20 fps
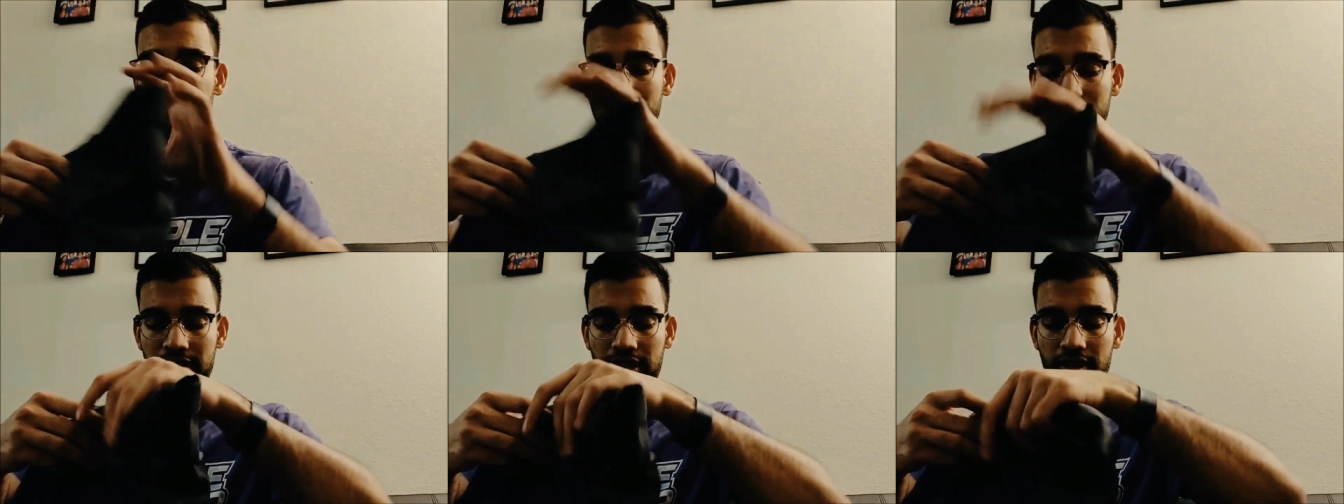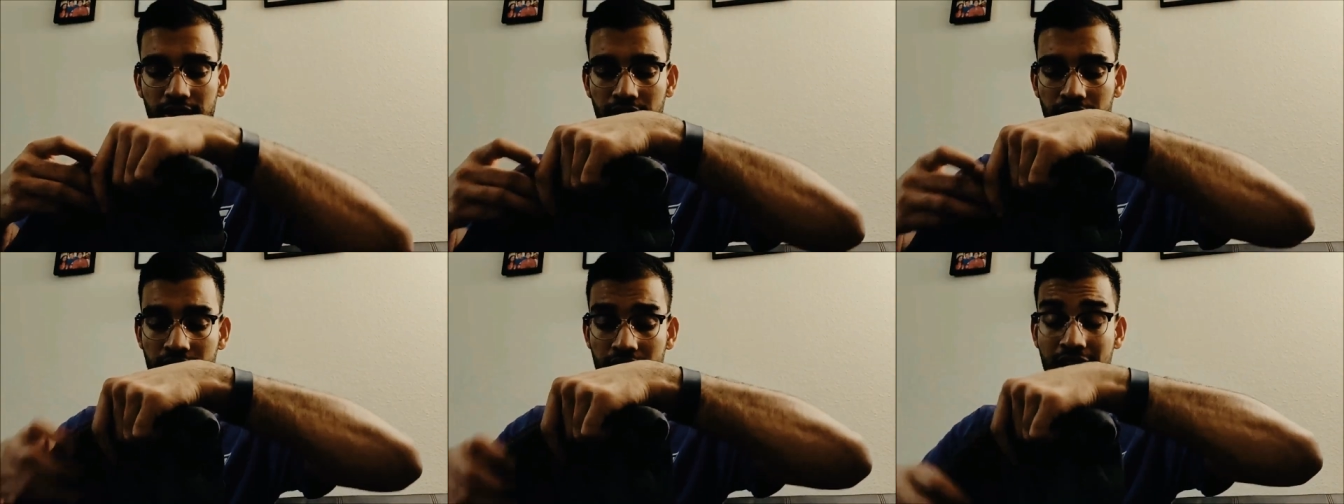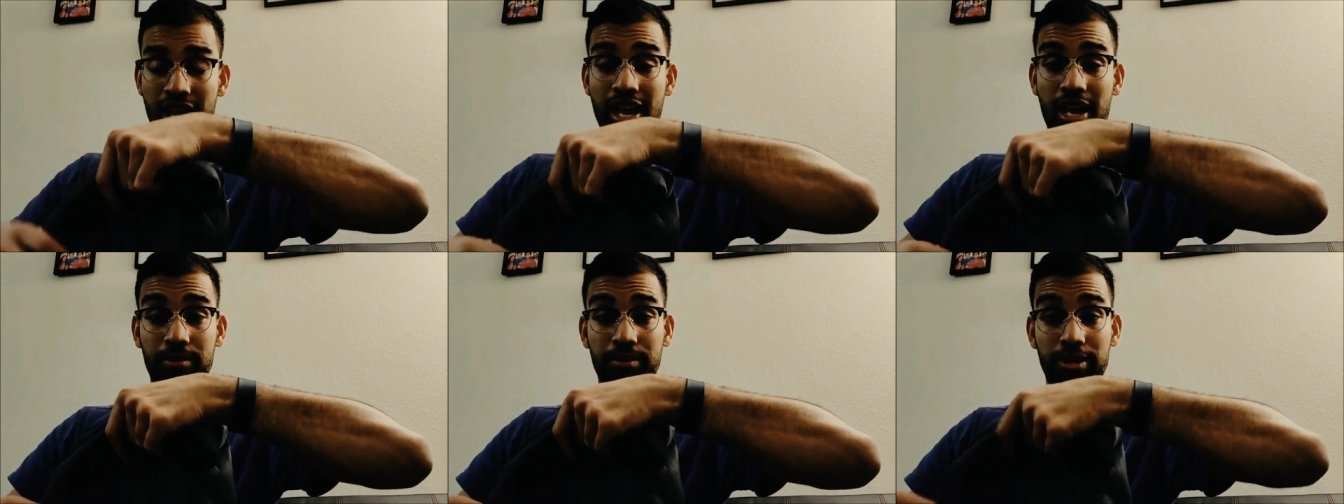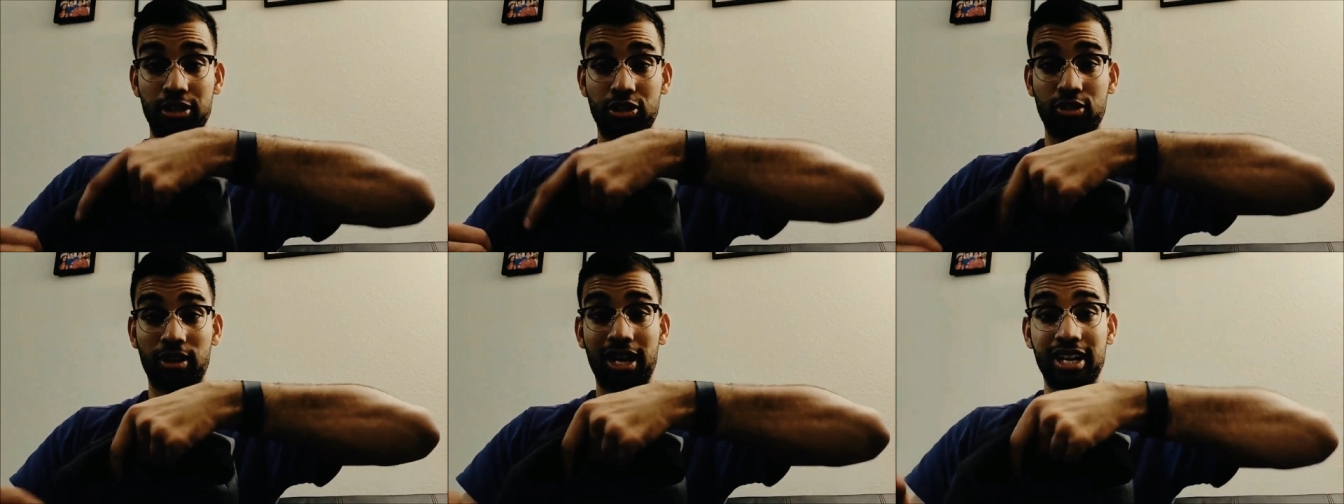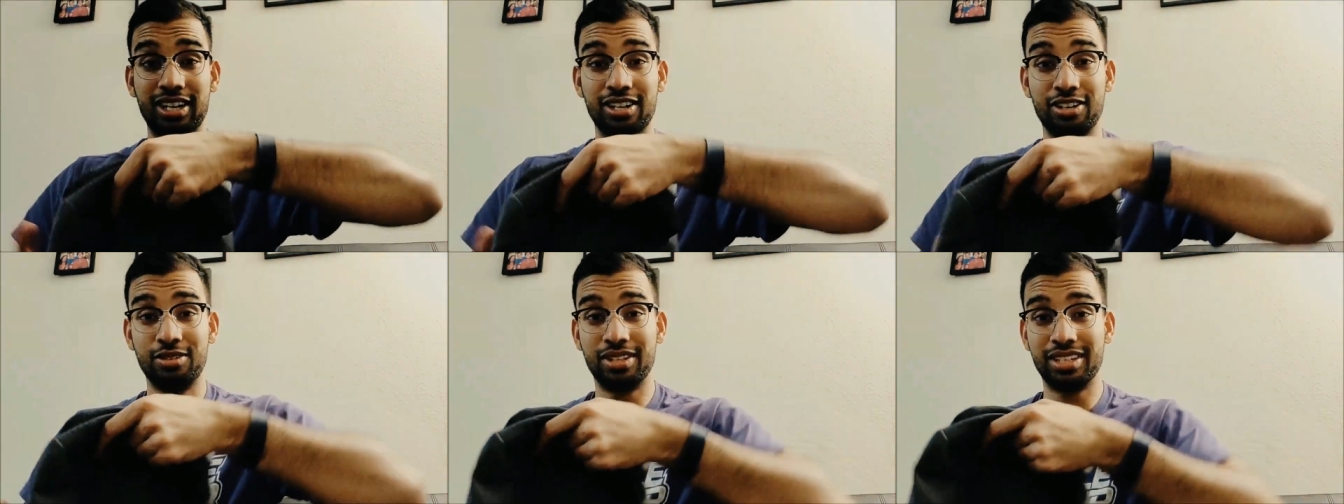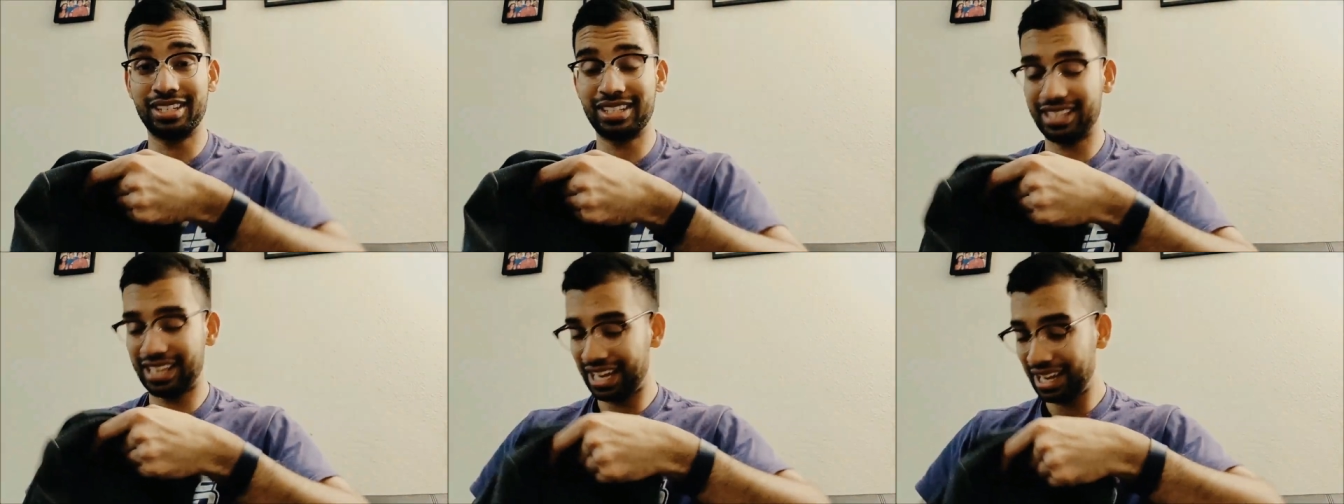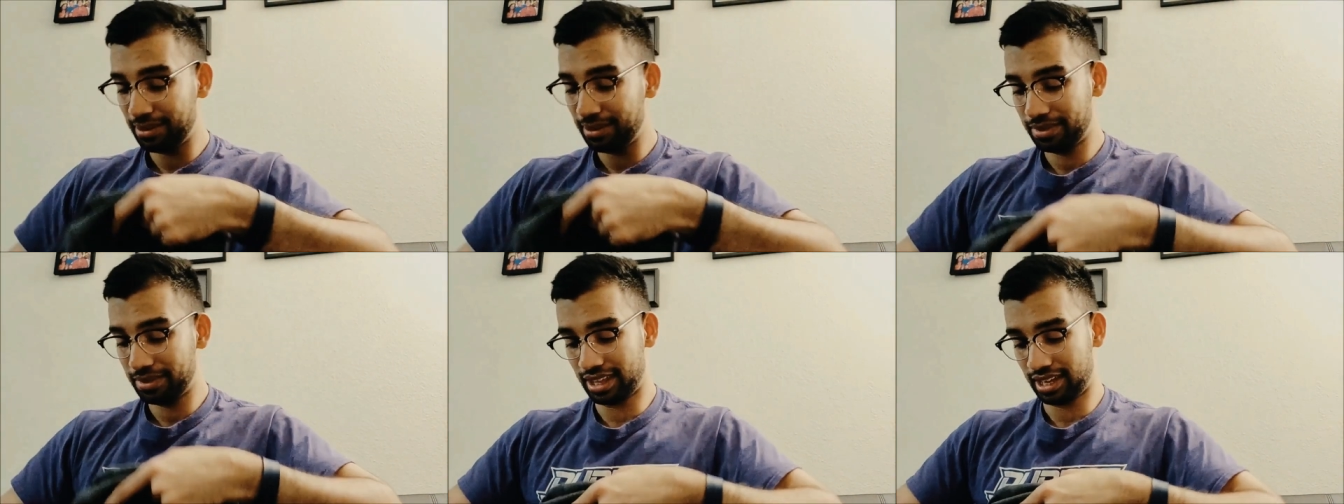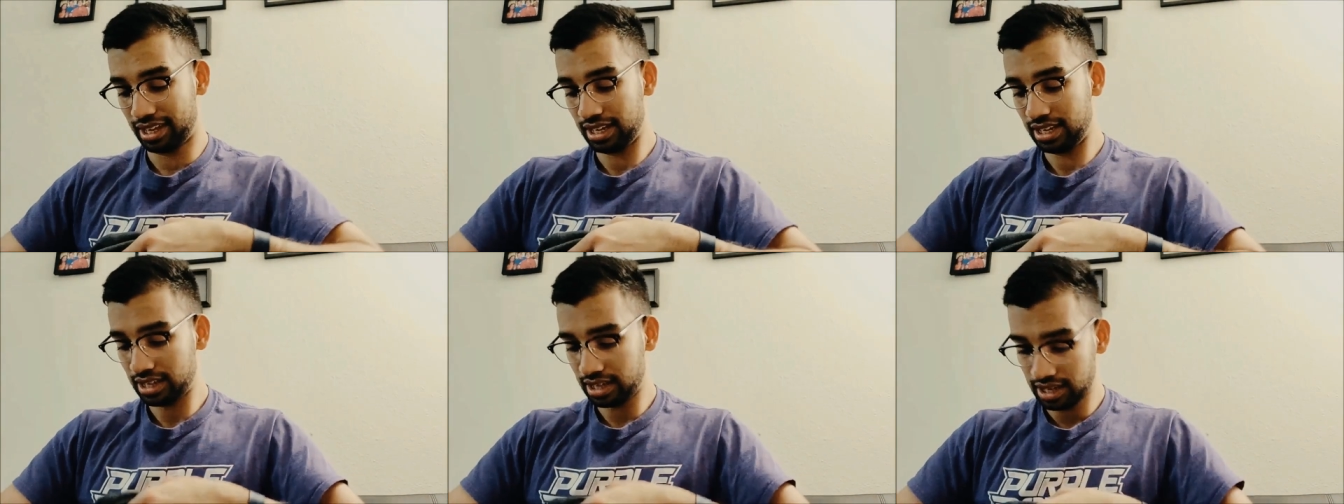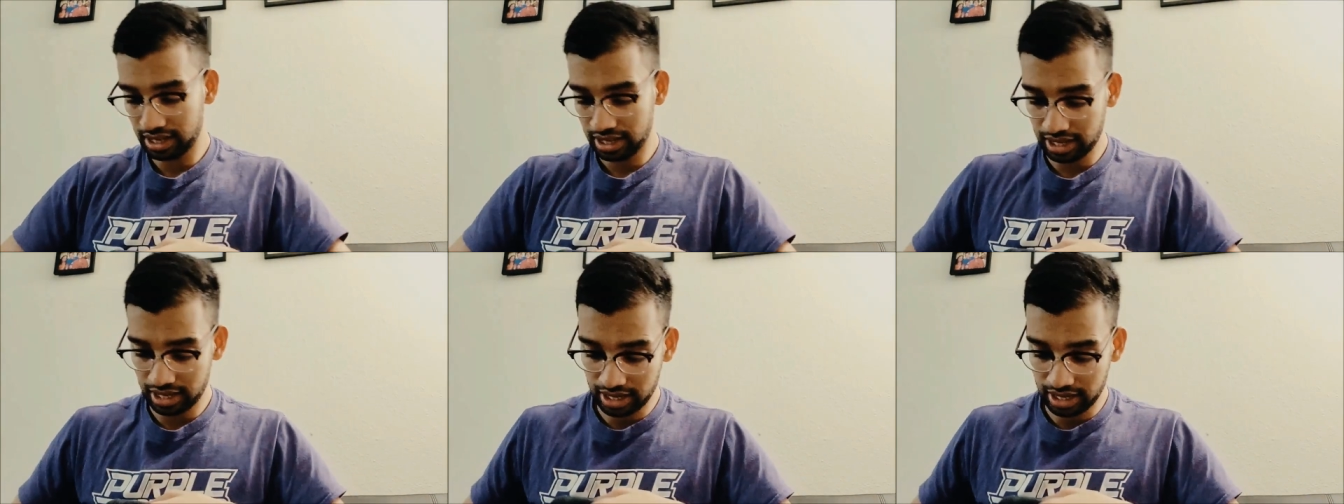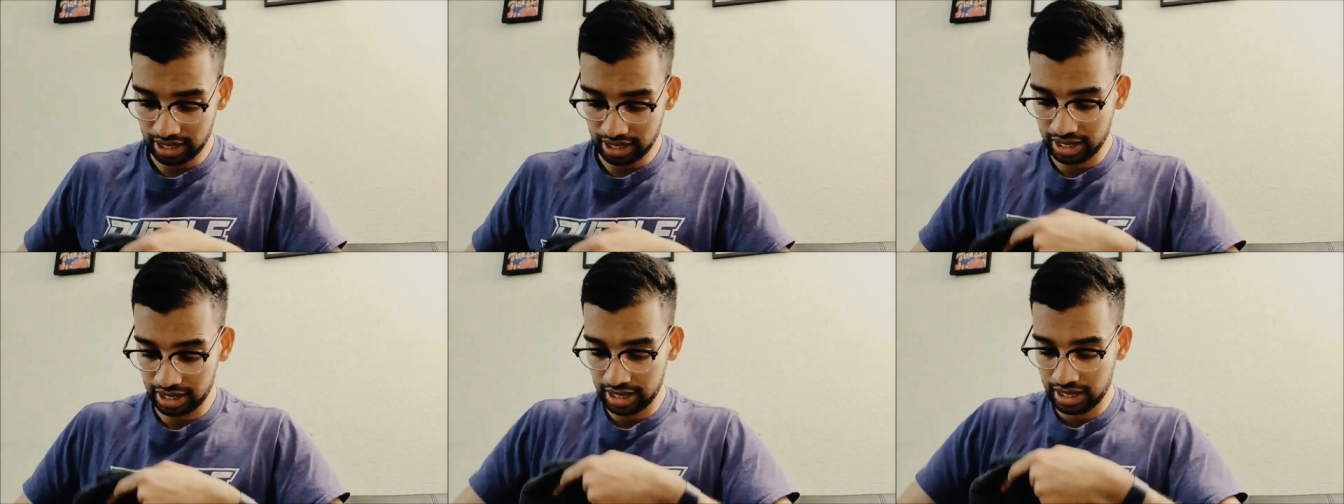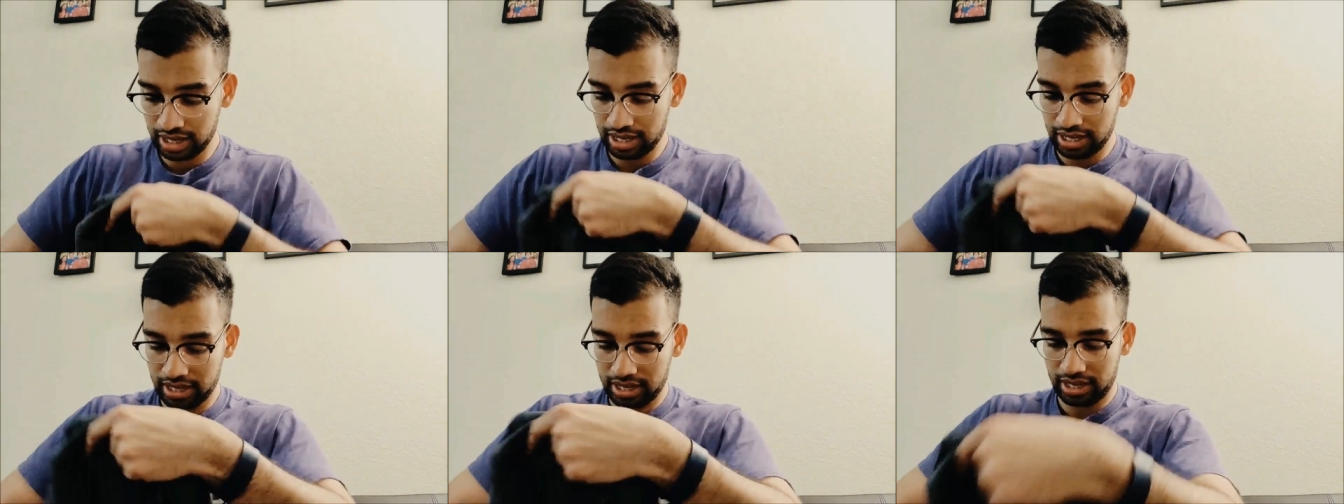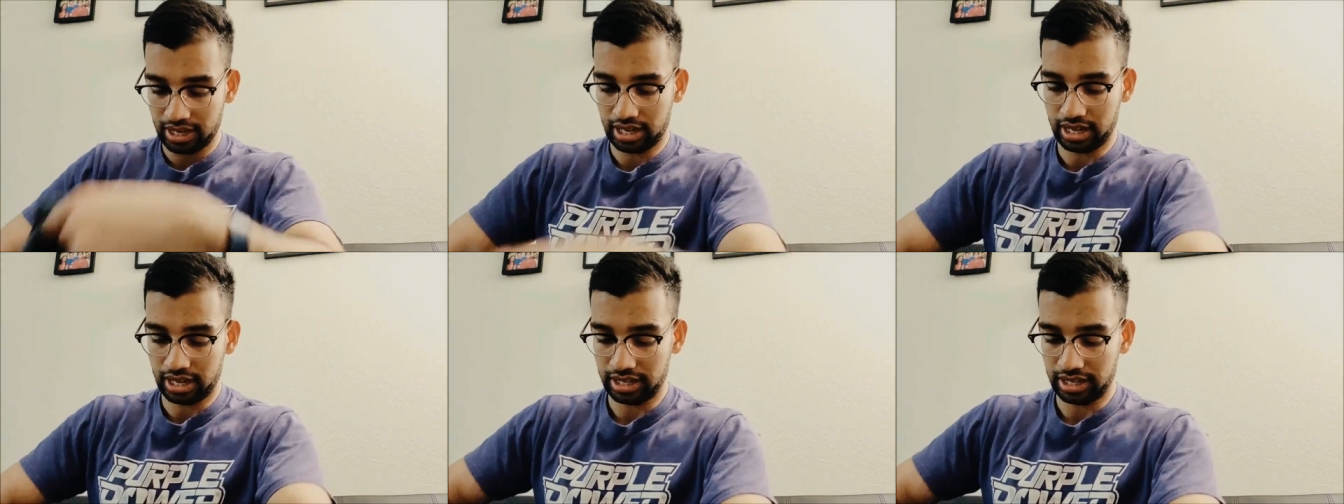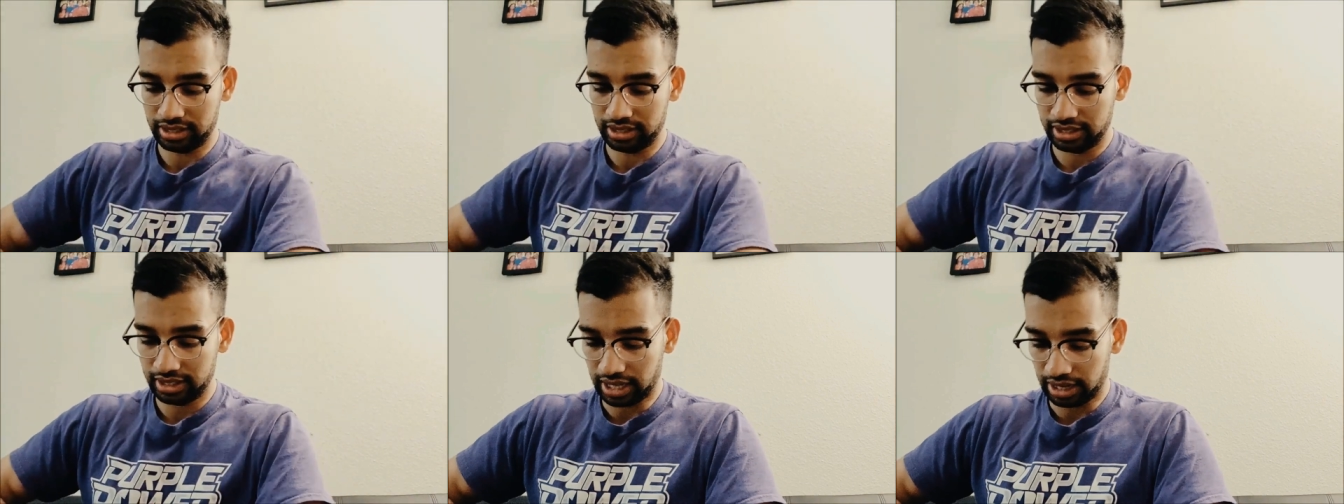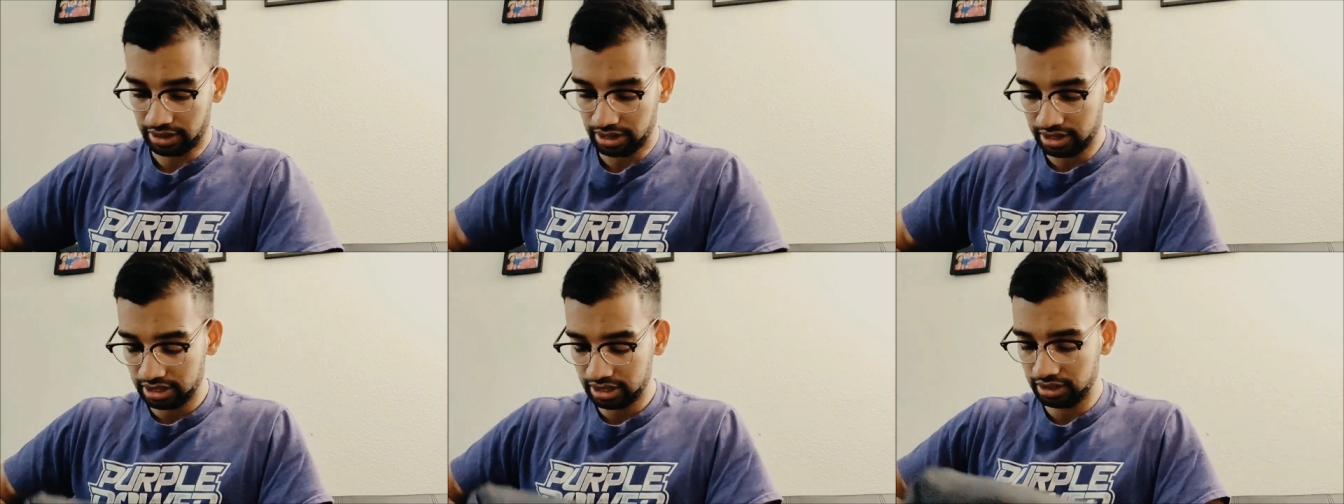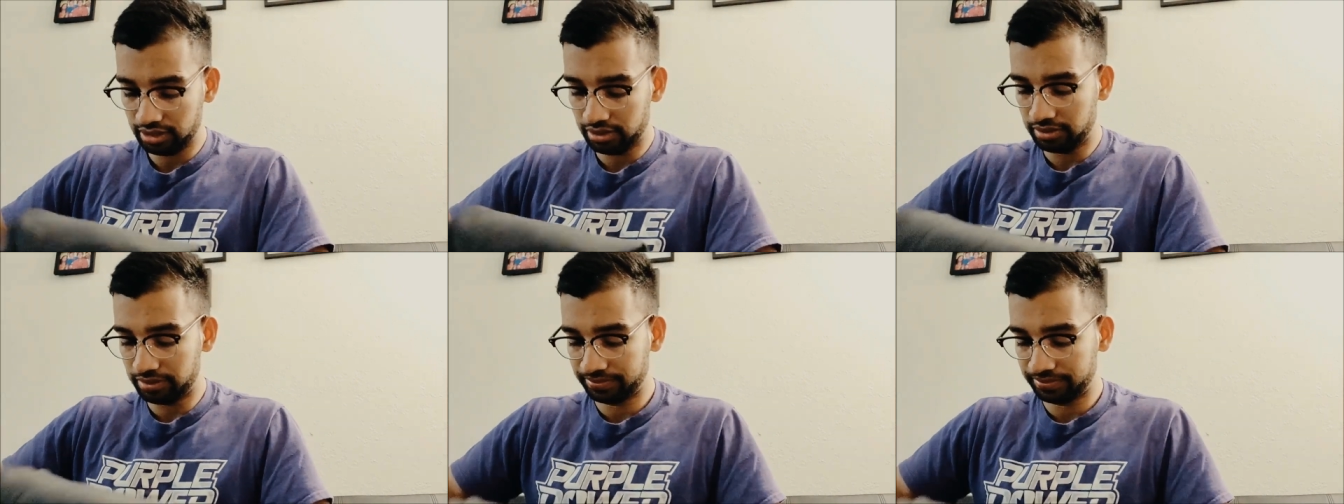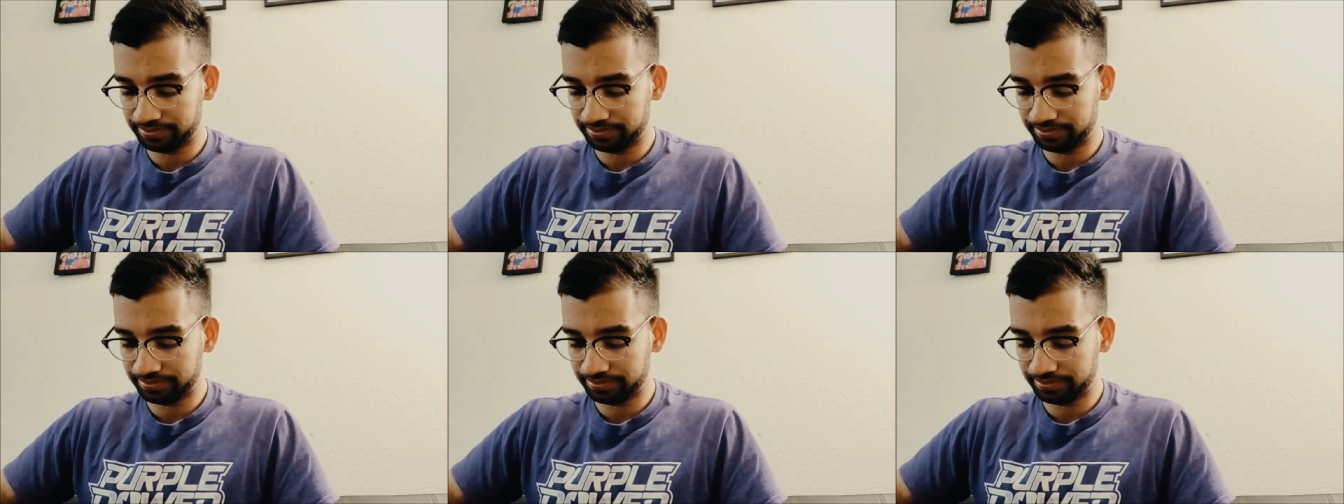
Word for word: so I'm gonna try to do the same thing. Uh, let's see how I do.